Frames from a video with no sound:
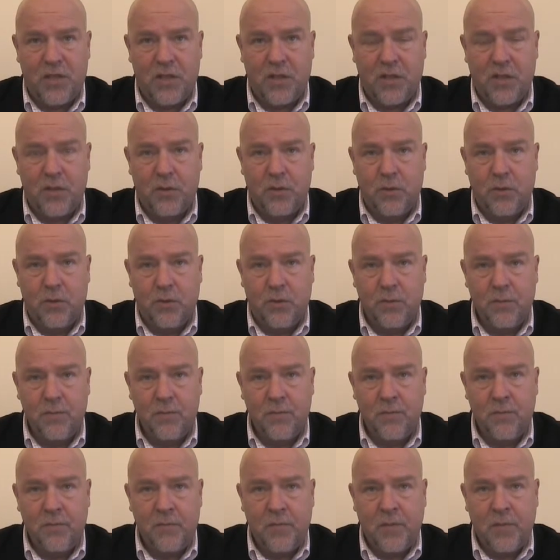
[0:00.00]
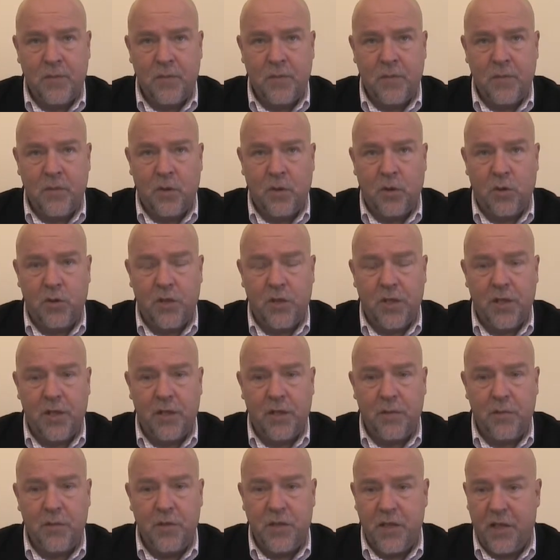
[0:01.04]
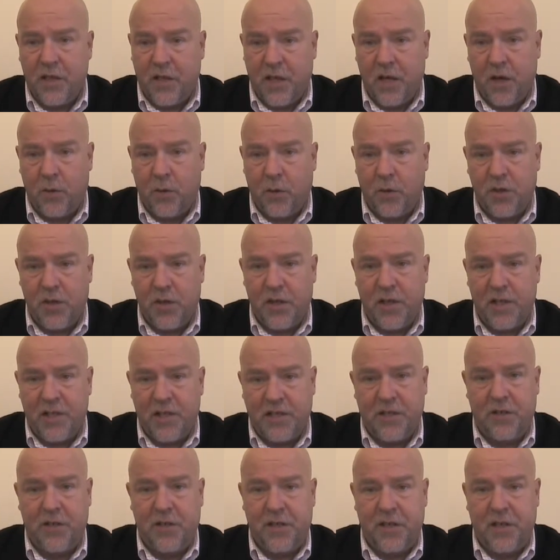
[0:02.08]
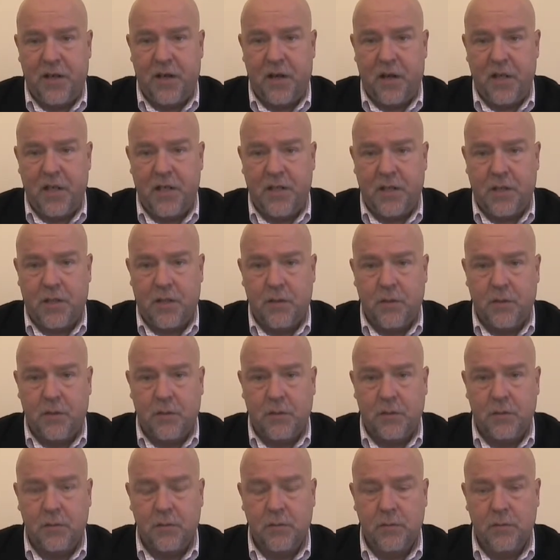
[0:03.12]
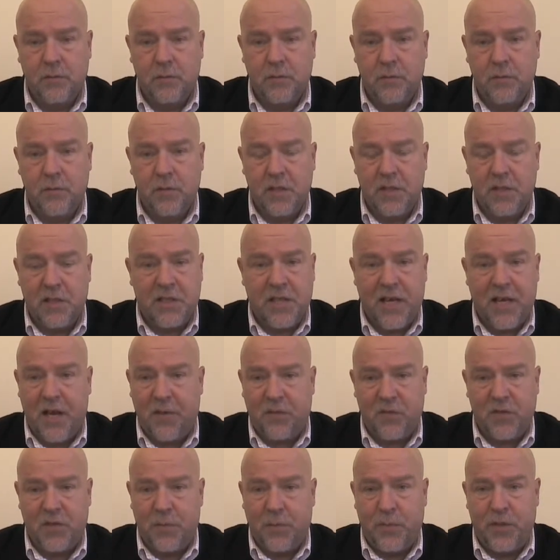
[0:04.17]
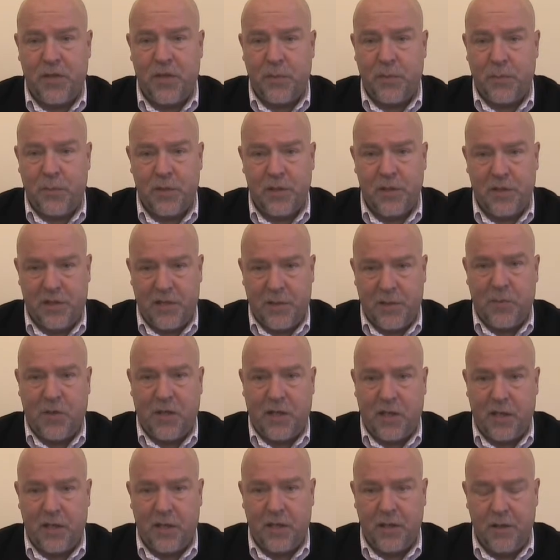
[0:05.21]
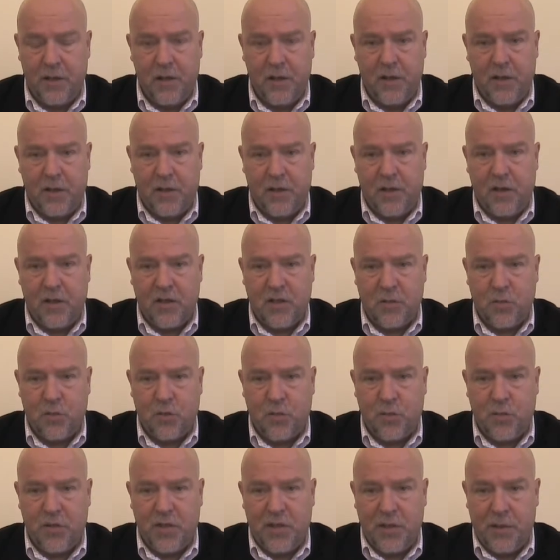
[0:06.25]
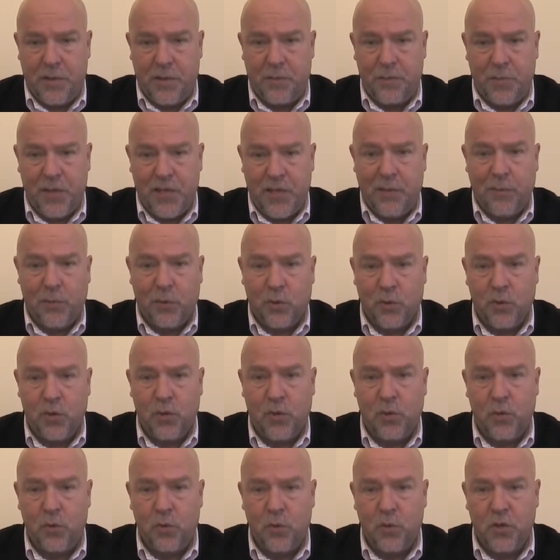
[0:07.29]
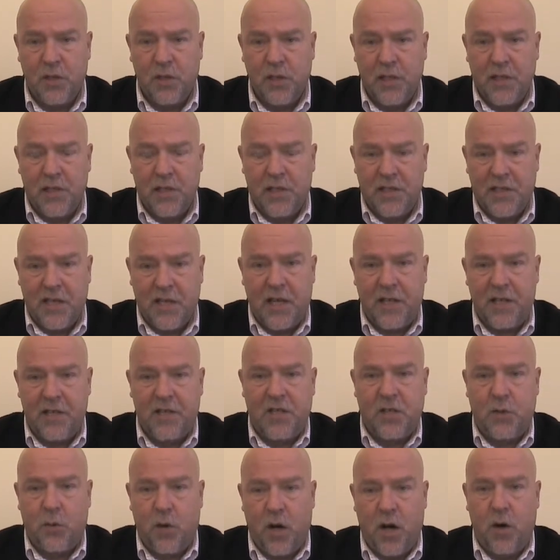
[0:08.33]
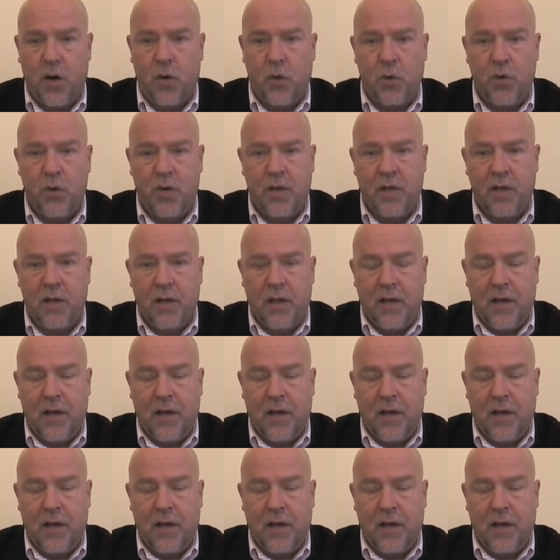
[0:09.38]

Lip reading: school or the year coordinator in a high school. It doesn't have to be, but typically those would be the people who would tend to own